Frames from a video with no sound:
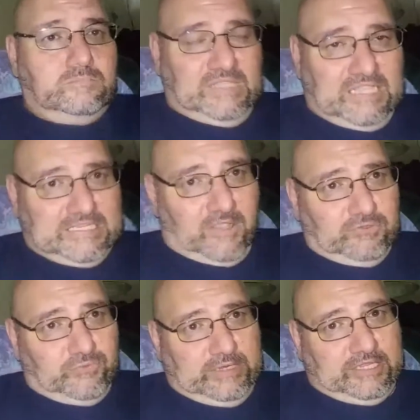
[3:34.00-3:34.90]
because I was
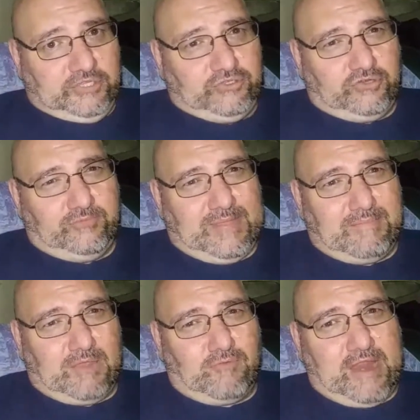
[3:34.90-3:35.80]
really concerned about
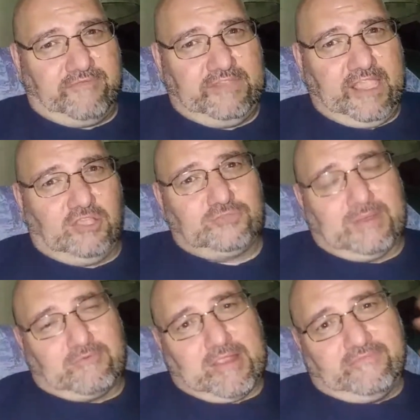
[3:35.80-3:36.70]
my Raphaels. My
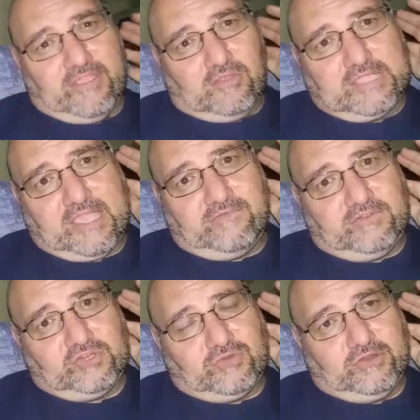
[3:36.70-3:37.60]
Raphael
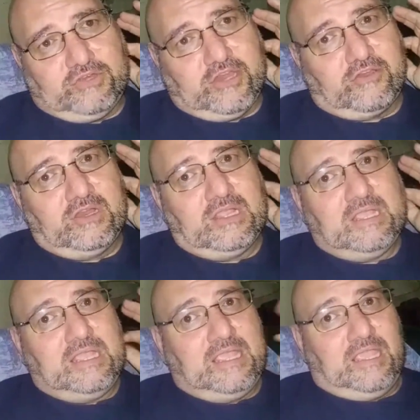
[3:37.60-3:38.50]
catfish were in there,
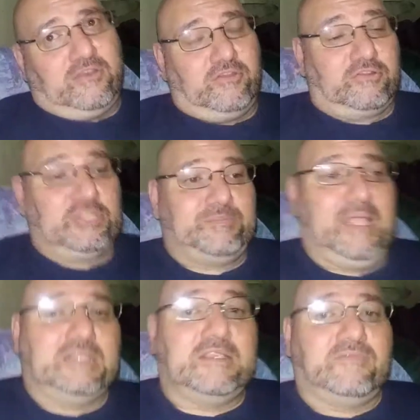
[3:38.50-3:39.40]
and they're
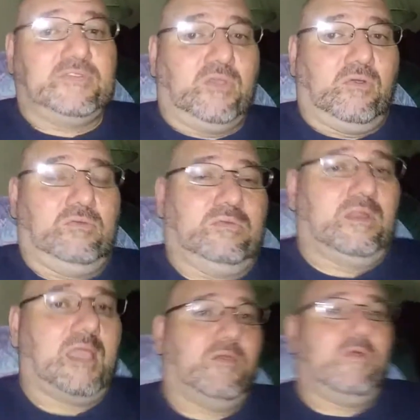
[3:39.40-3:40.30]
expensive, so
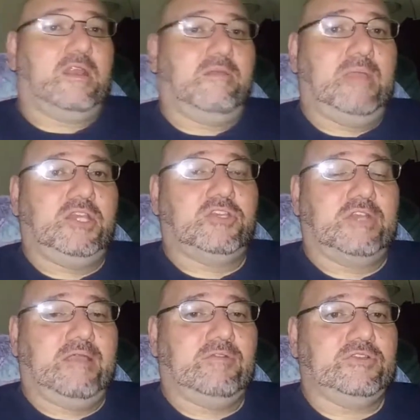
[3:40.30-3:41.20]
I wanted to make sure
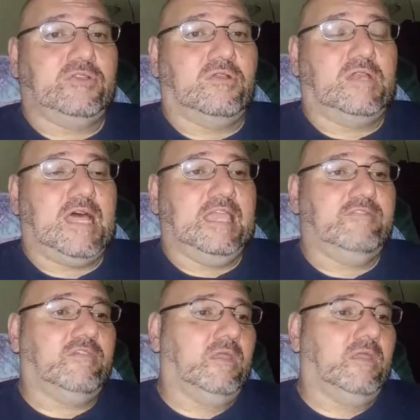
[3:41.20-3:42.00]
they were still alive.